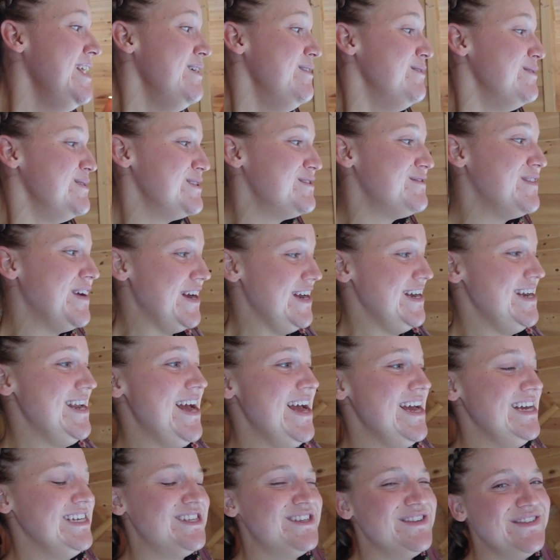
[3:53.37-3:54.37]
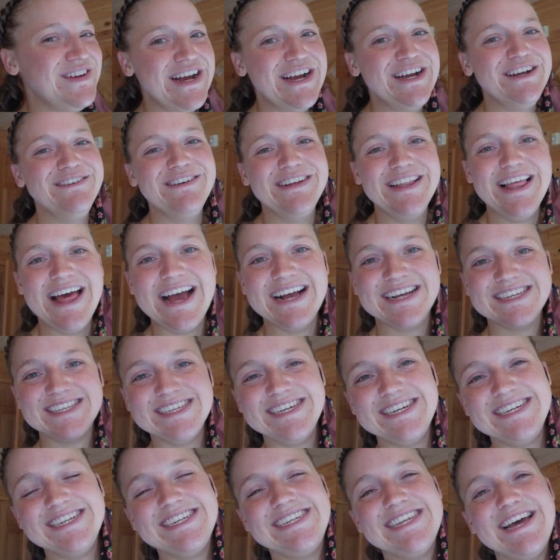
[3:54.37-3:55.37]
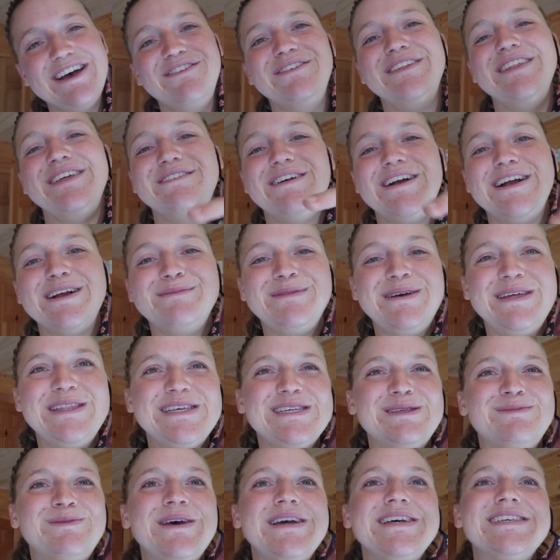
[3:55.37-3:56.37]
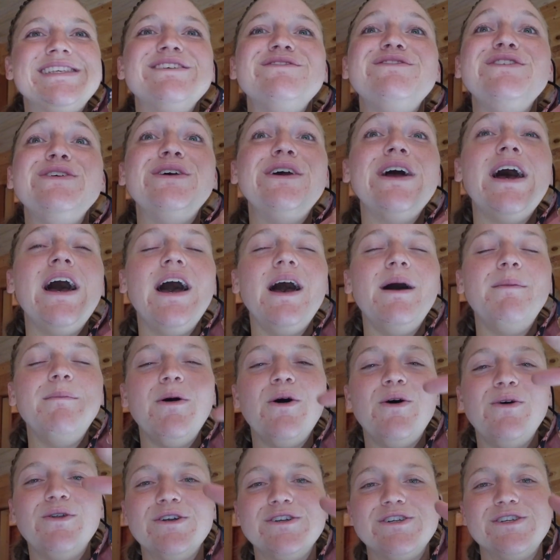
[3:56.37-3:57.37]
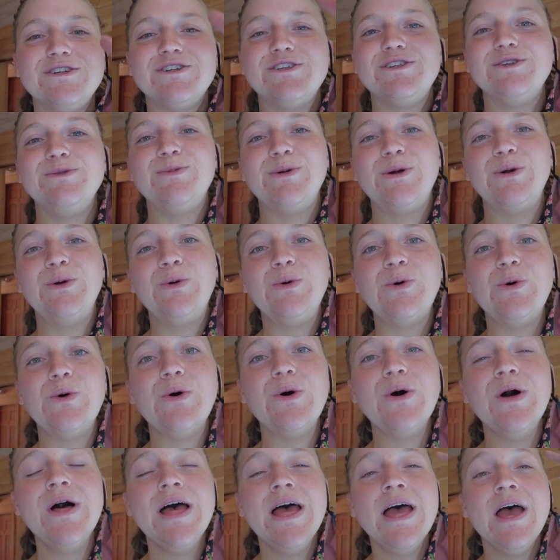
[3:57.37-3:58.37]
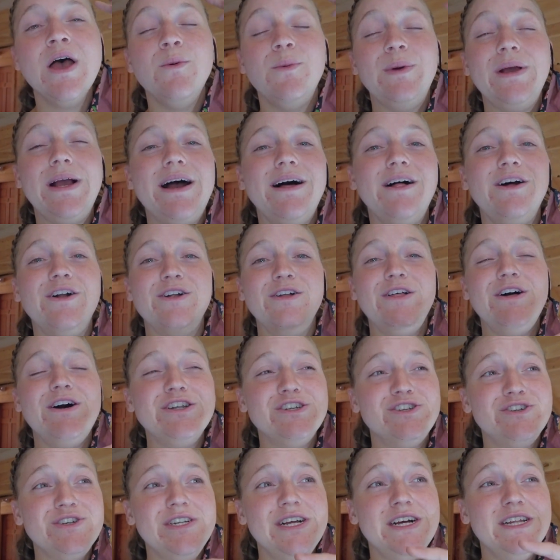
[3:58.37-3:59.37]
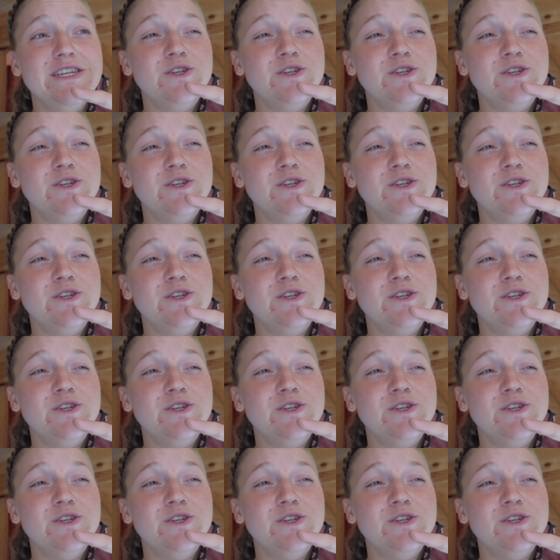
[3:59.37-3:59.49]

it was very nice, very relaxing. Definitely recommend this place if you come. Owners are super cool. We got our laundry done